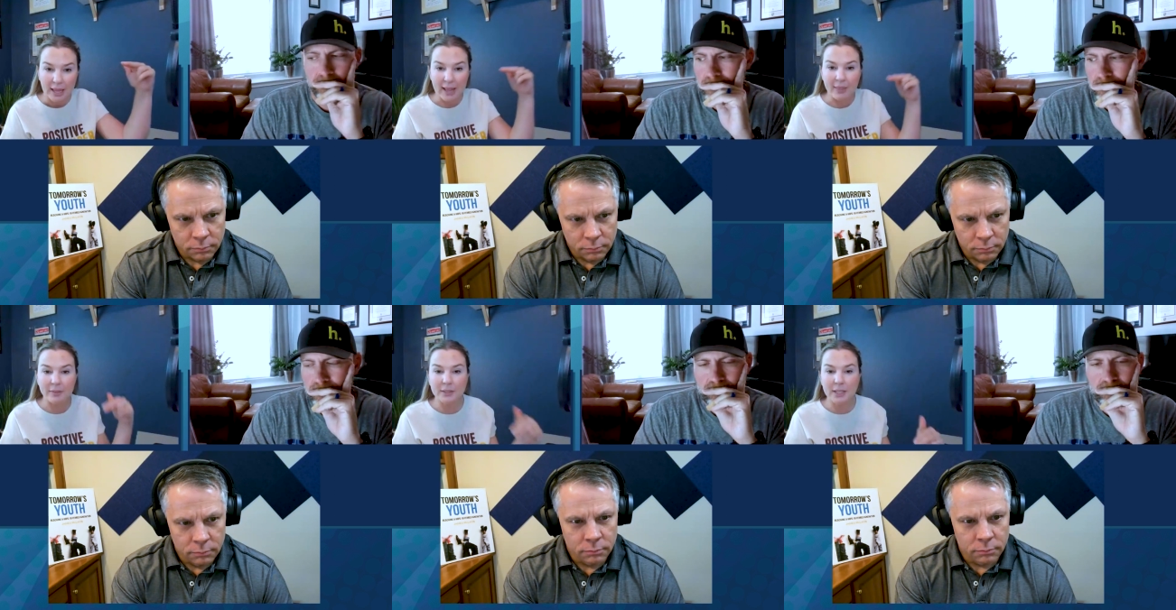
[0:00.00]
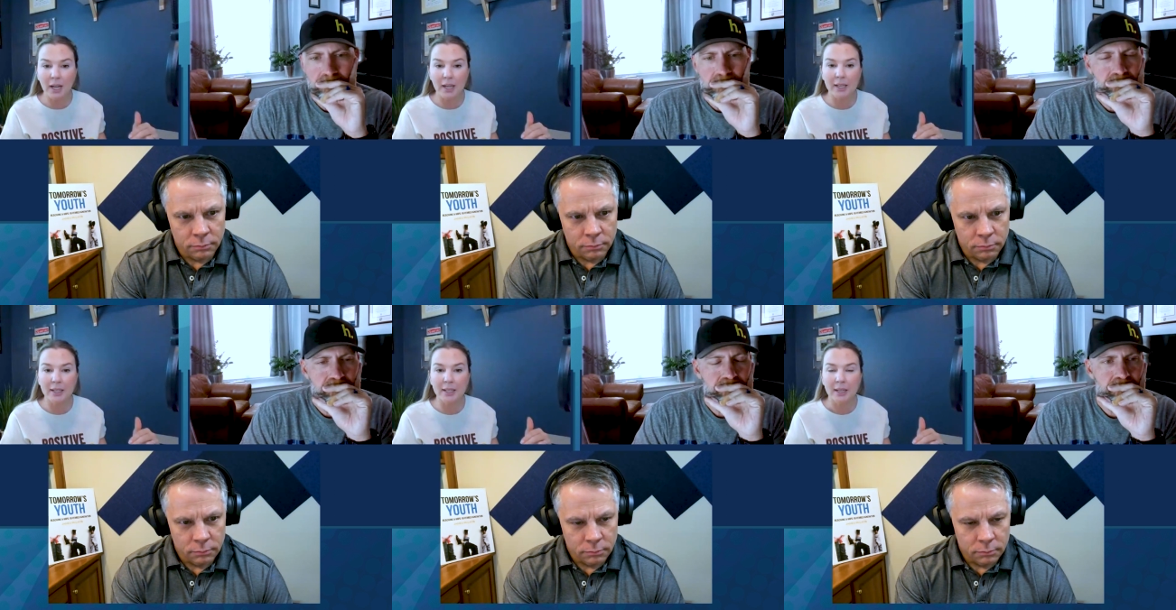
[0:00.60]
Speaker 1: And they've
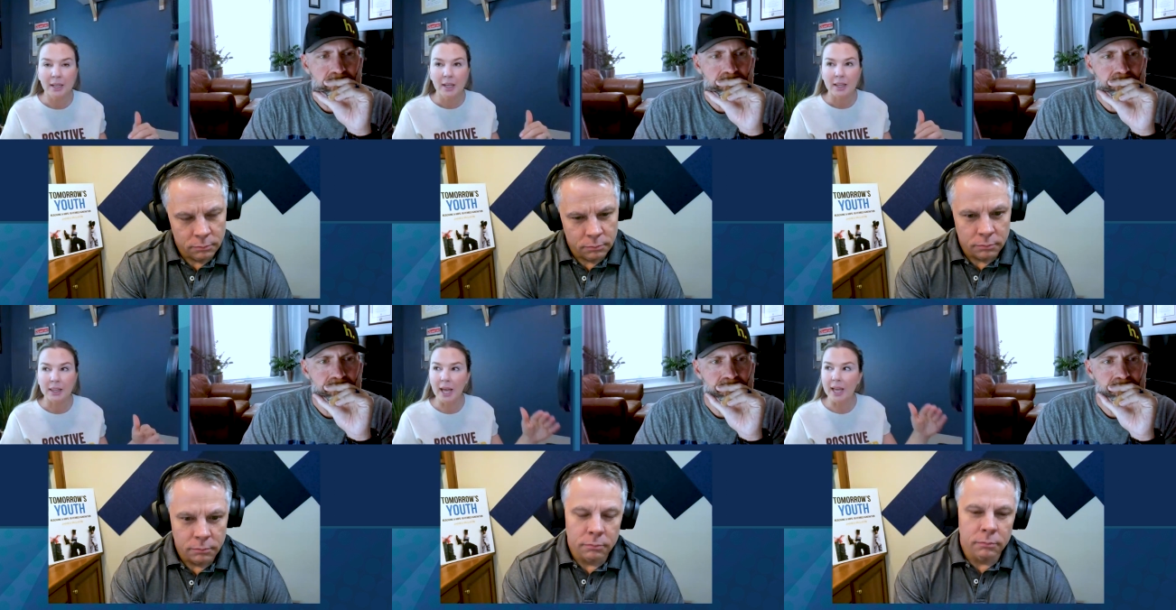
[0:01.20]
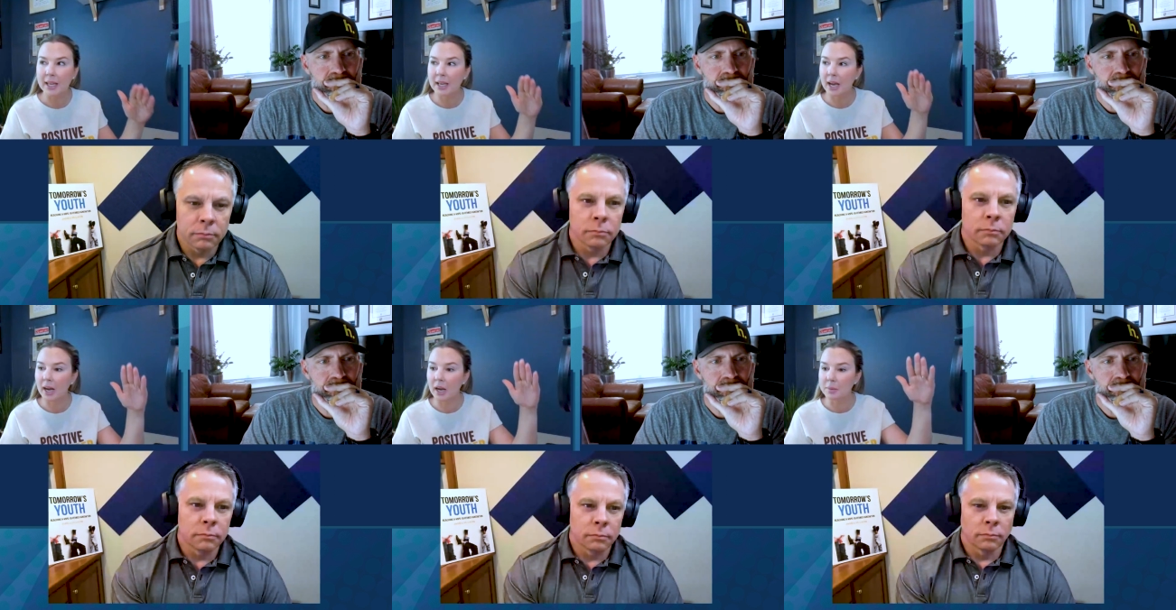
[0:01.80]
done like
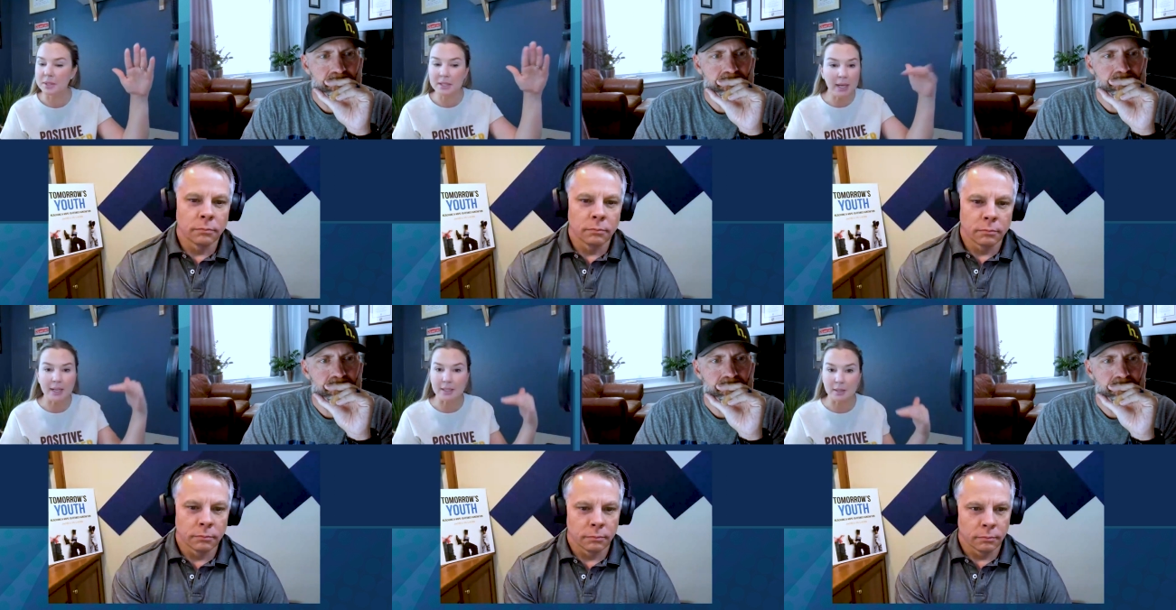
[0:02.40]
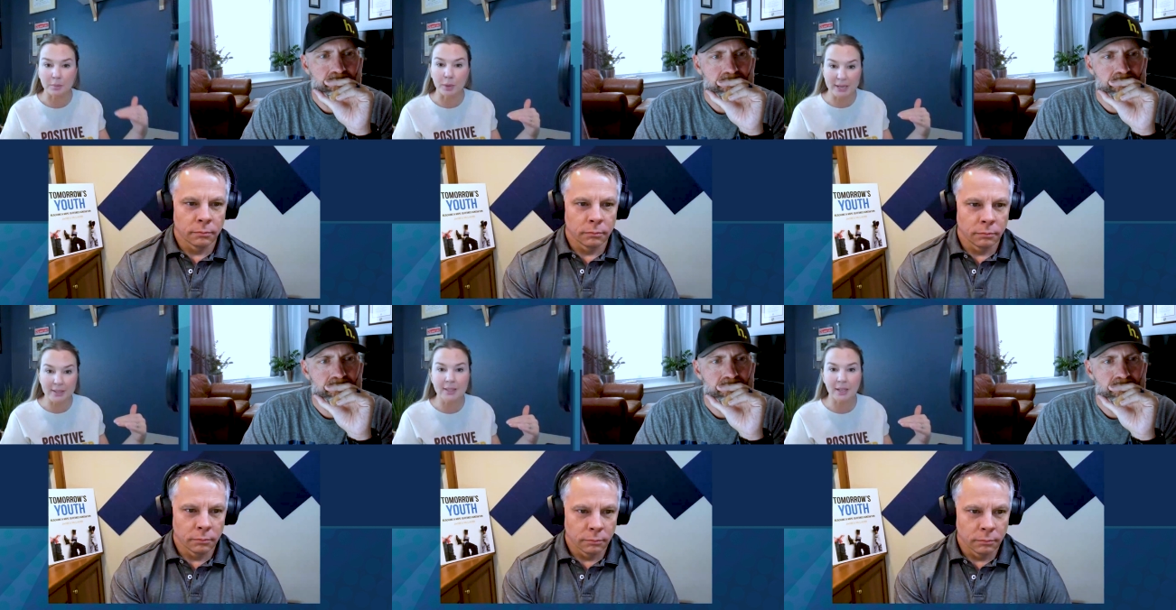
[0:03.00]
um, studies,
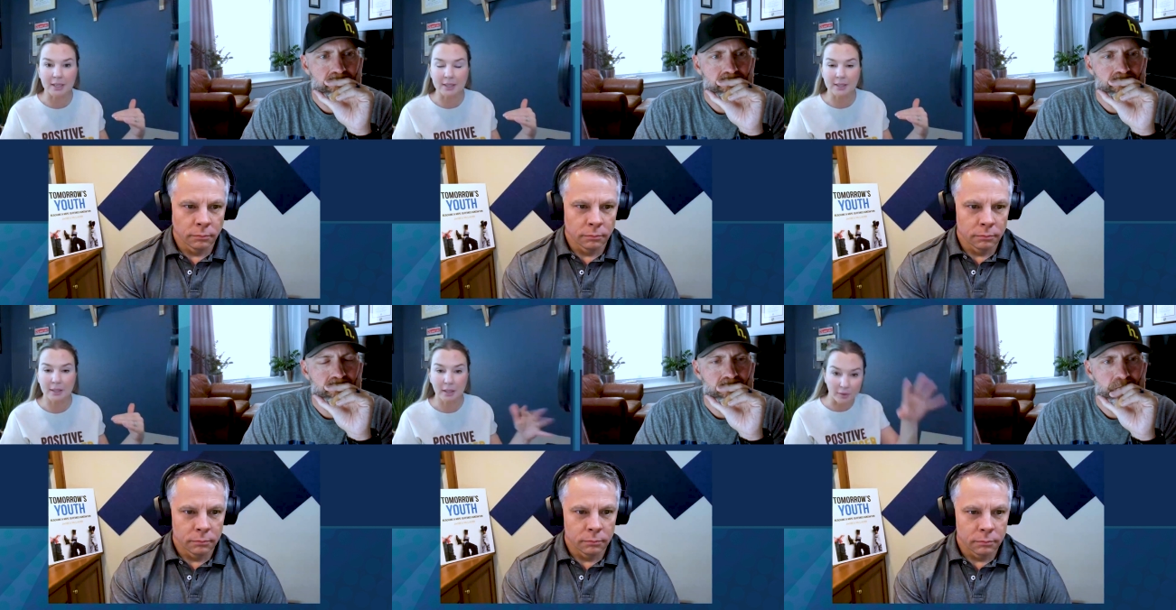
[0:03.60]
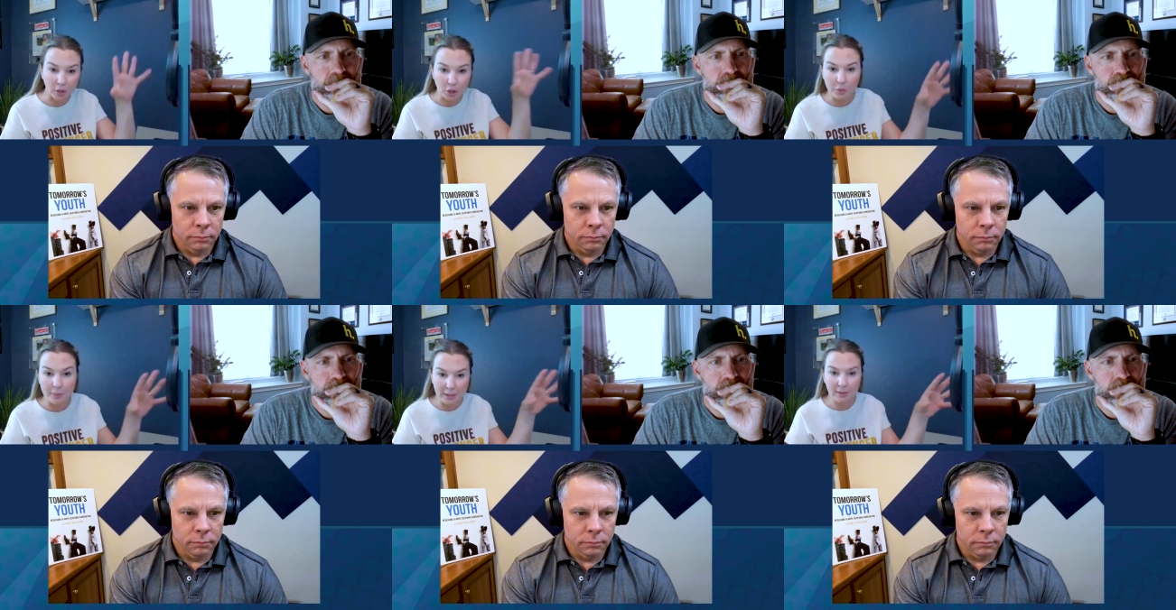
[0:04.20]
brain studies of a
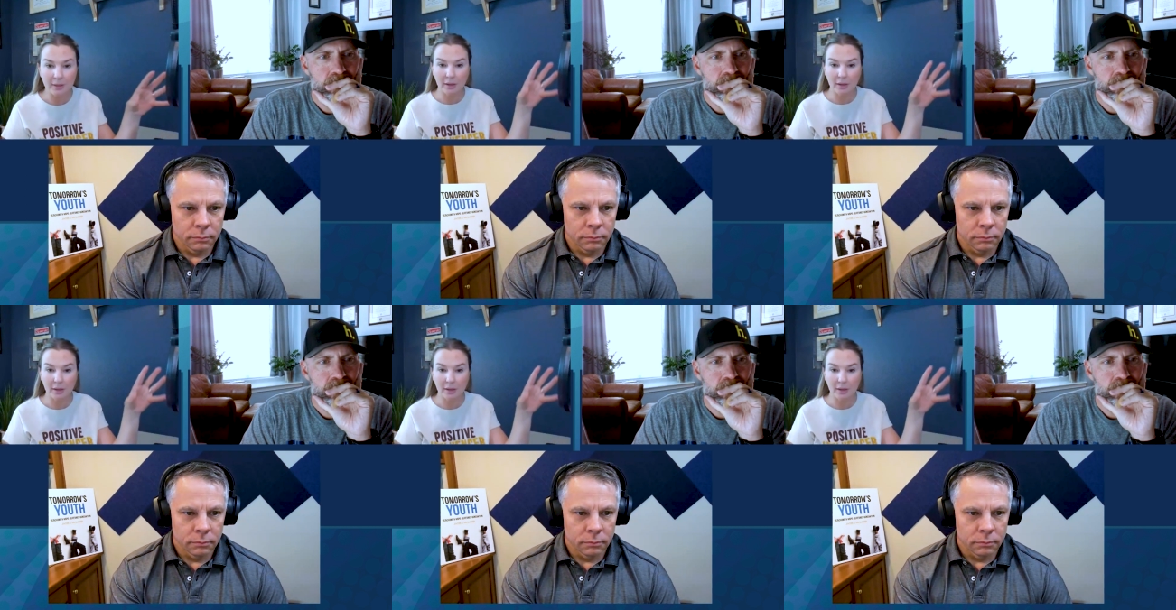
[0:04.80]
human